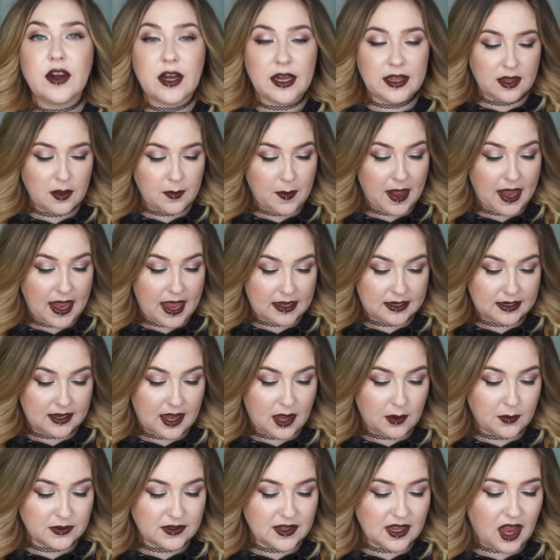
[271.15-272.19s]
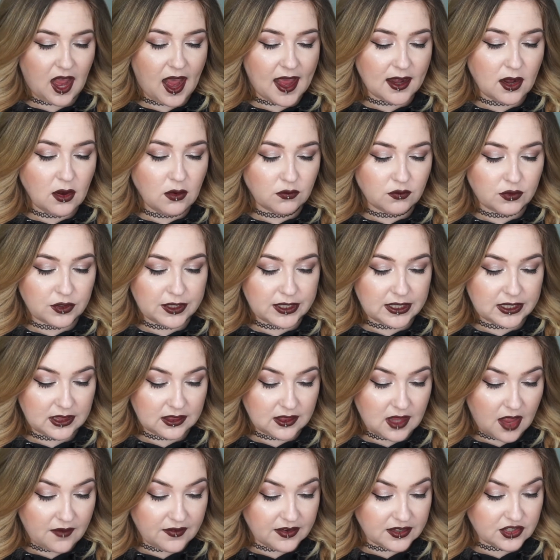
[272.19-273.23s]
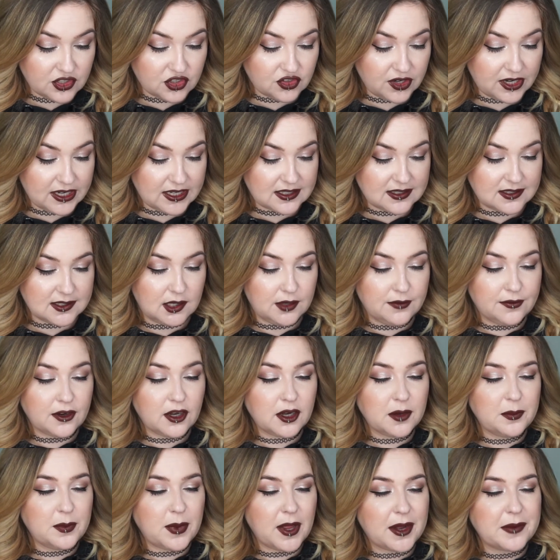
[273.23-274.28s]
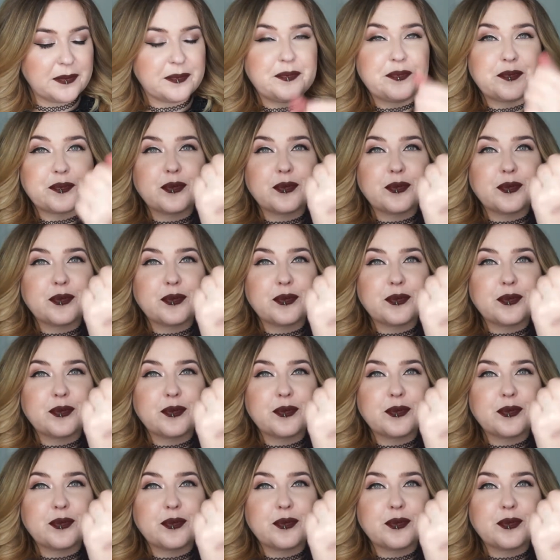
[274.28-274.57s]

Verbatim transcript: in the pan and I was like I don't really love a straight silver but